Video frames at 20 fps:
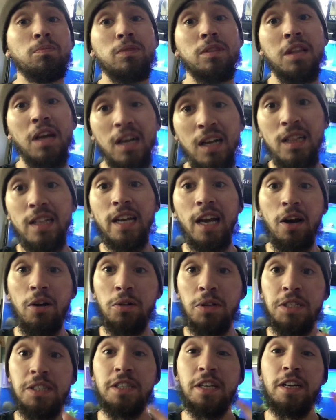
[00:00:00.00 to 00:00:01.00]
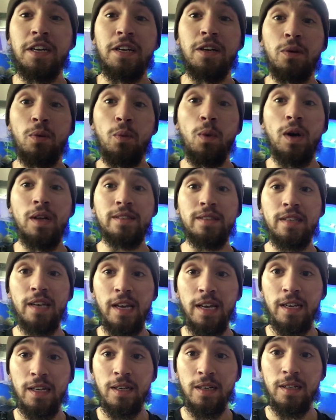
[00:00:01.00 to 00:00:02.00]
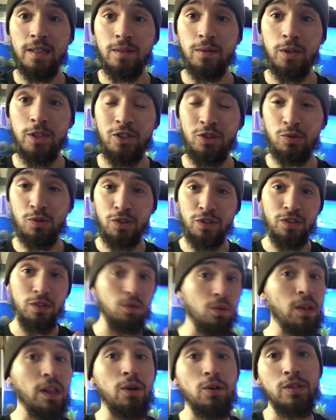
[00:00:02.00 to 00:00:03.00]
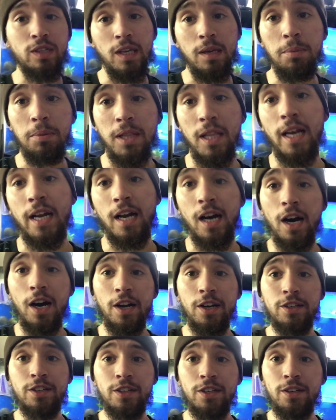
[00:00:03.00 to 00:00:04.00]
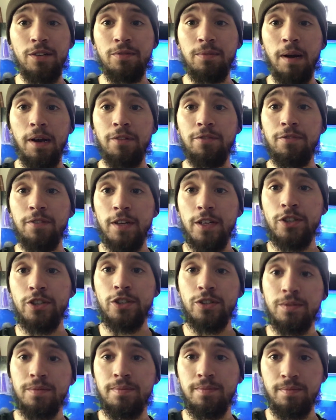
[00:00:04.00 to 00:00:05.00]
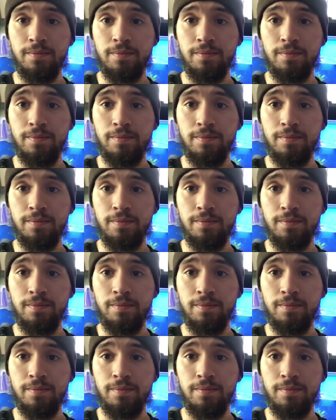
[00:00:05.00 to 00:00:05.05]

Luckily, I only did it in one tank, which was the one that was keeping like 100 of my fish.